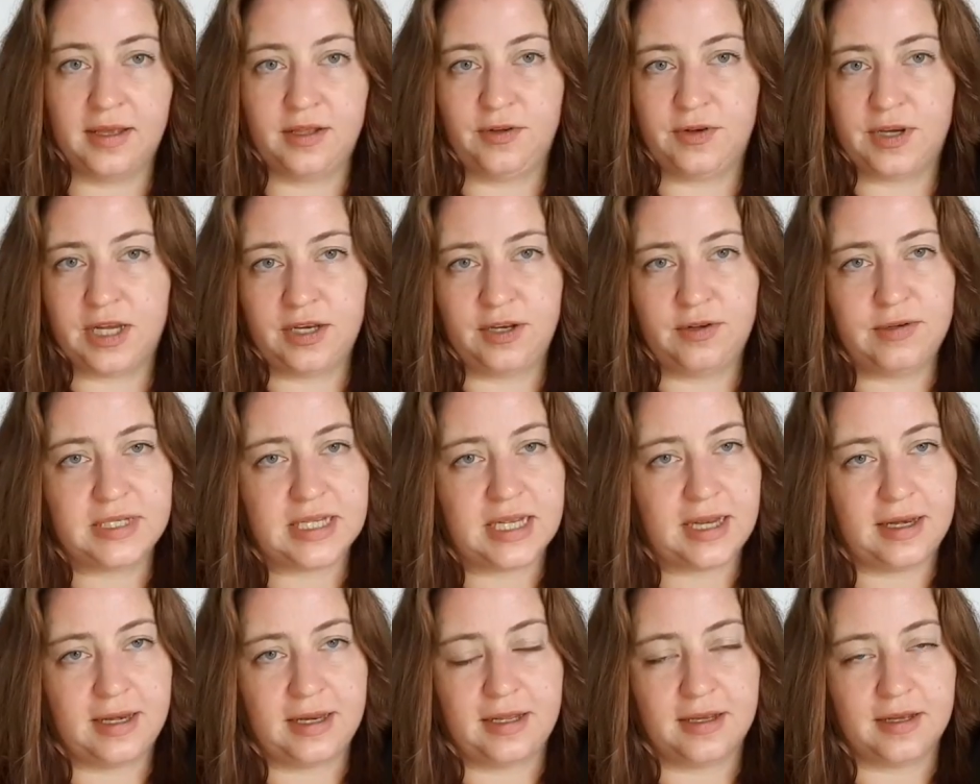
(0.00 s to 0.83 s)
You can
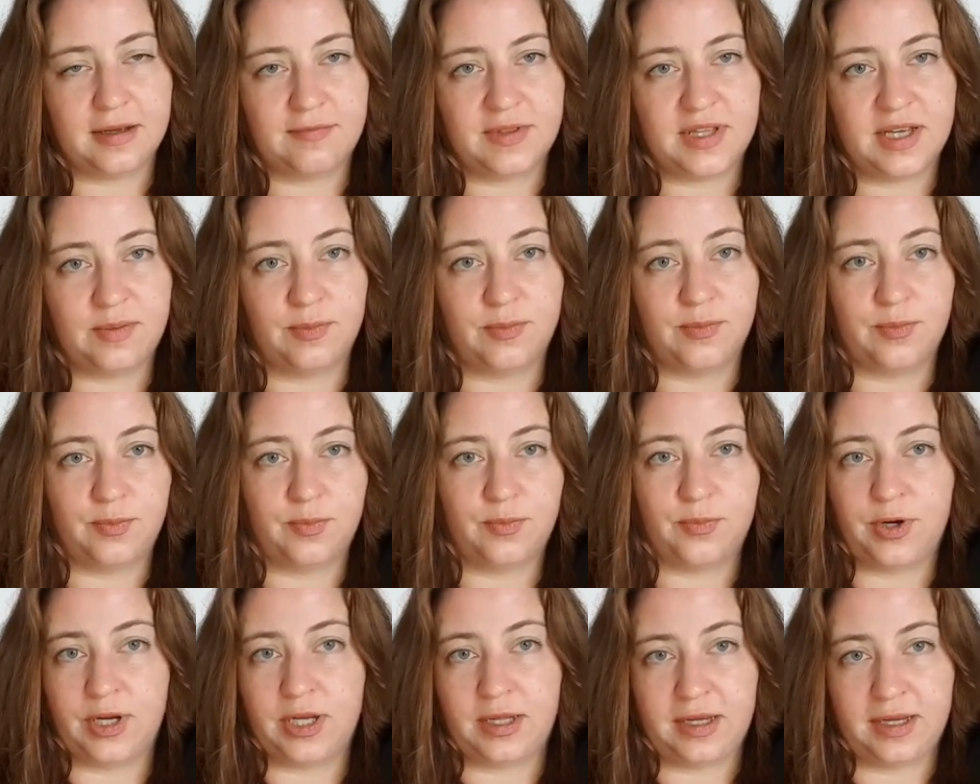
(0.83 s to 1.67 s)
use any of them,
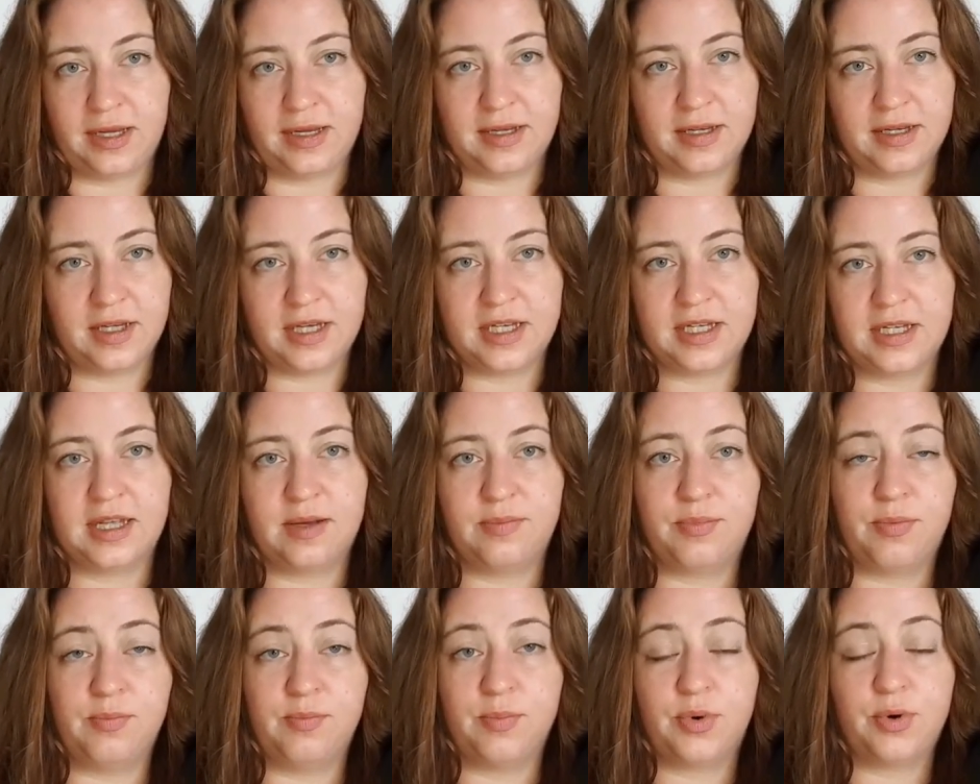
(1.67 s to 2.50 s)
really.
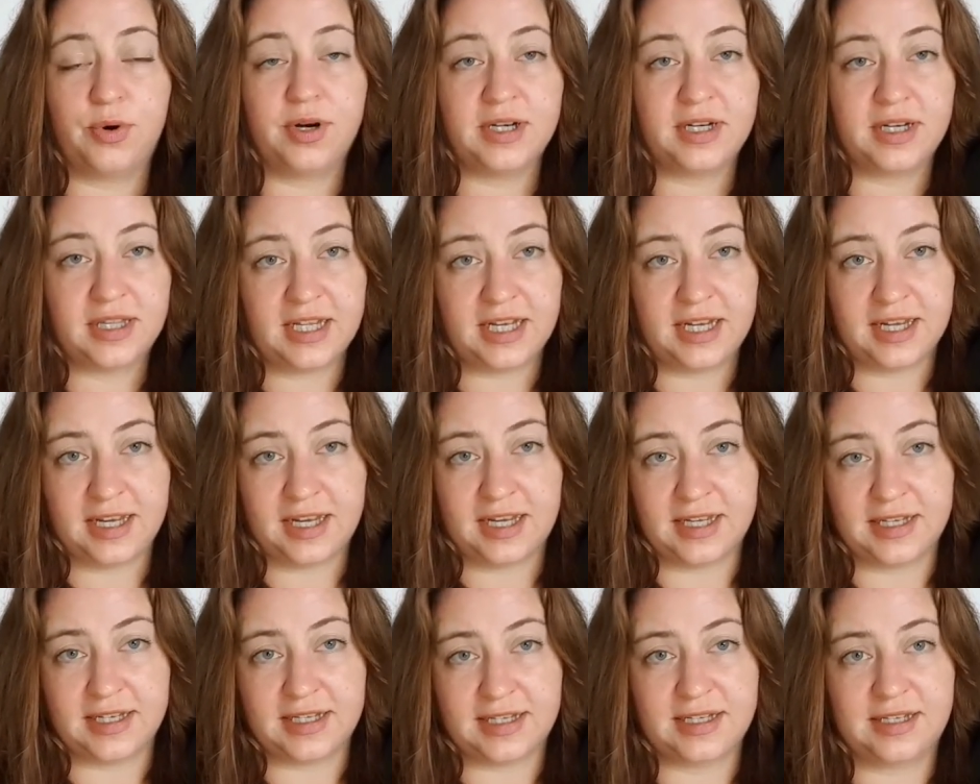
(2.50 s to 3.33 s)
The important thing
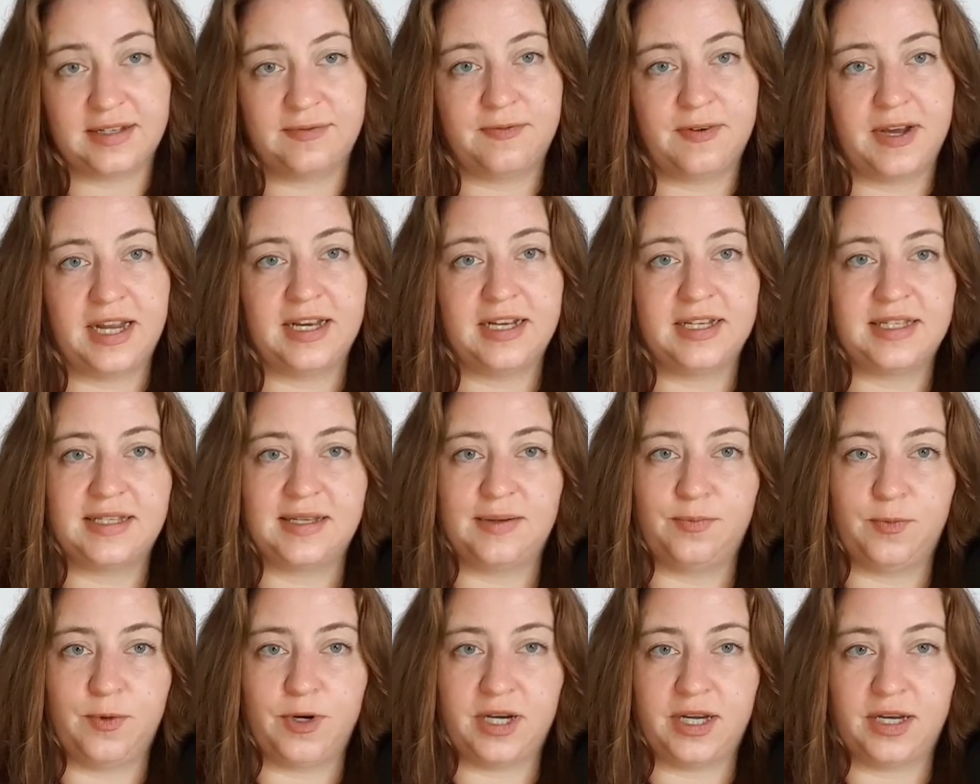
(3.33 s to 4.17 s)
is to find
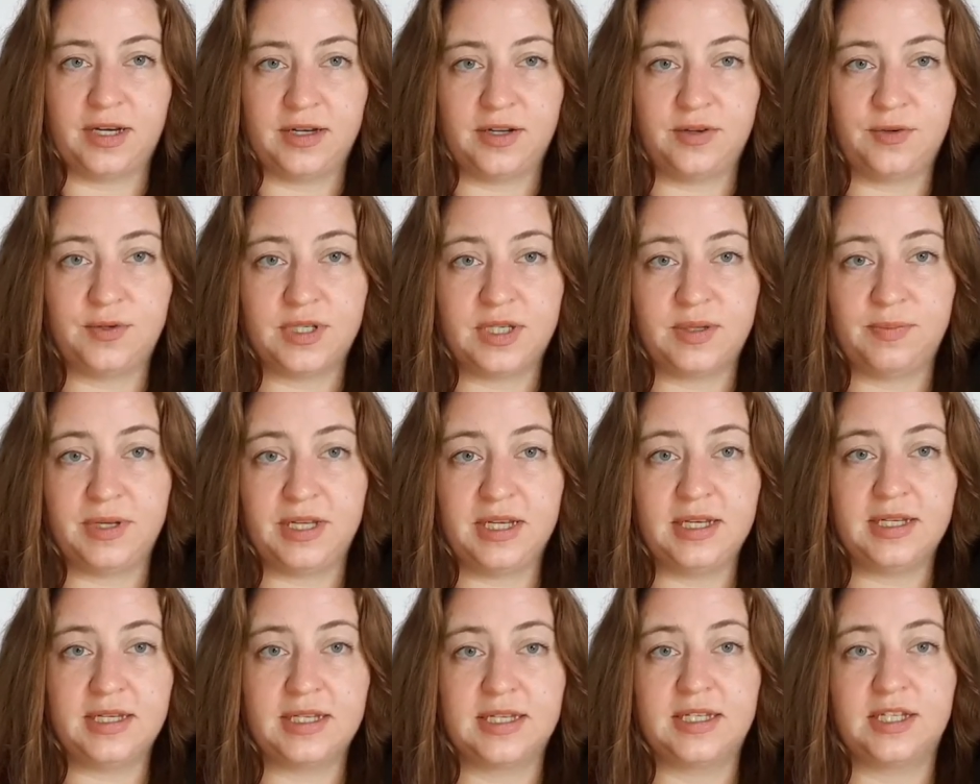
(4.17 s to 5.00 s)
someone who
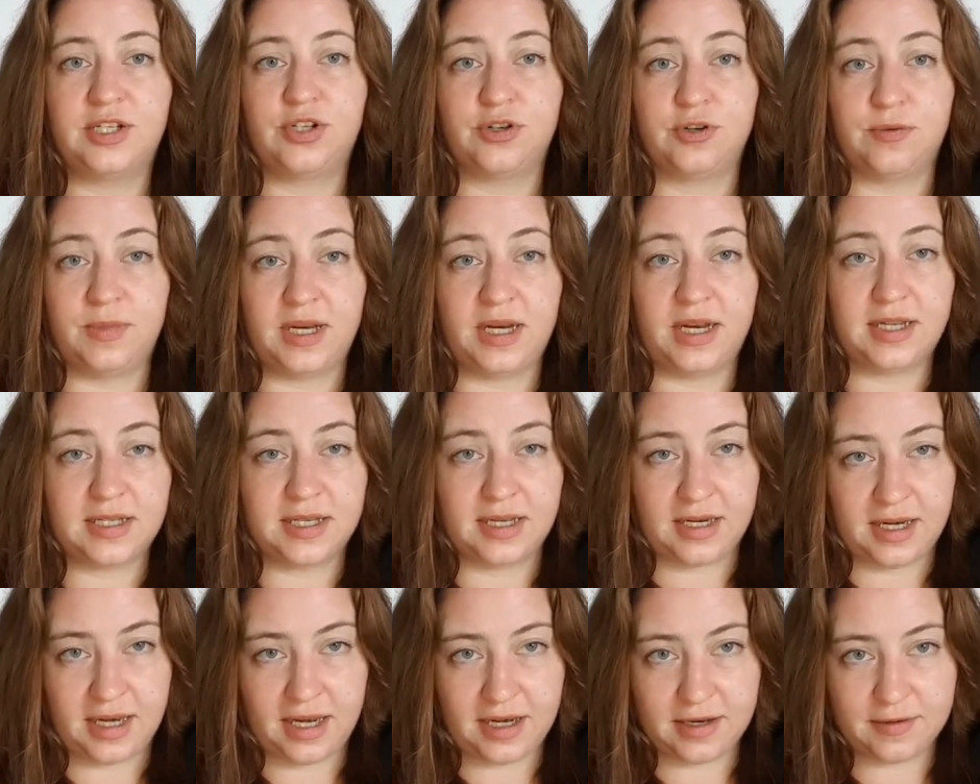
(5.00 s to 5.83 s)
speaks German as
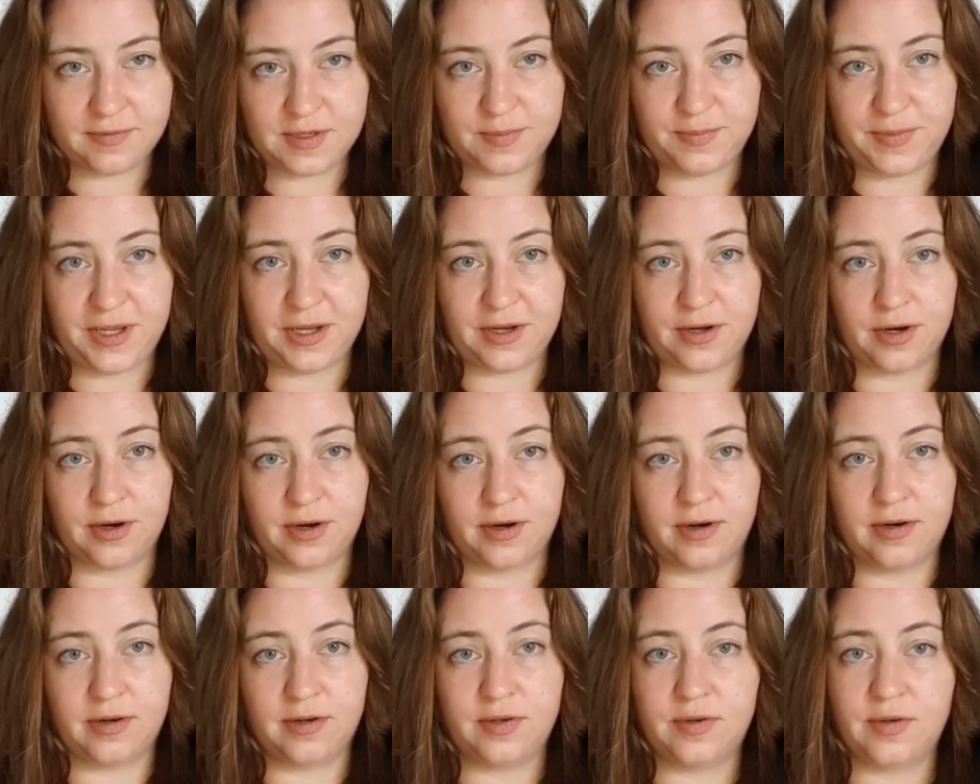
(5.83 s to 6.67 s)
a native
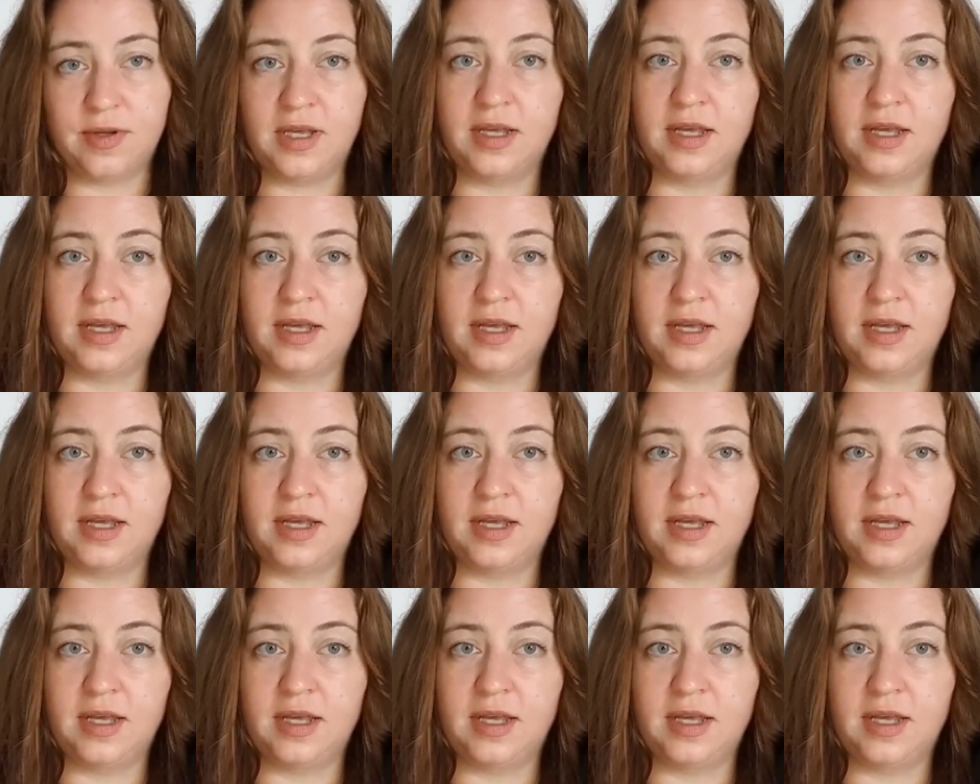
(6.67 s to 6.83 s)
speaker.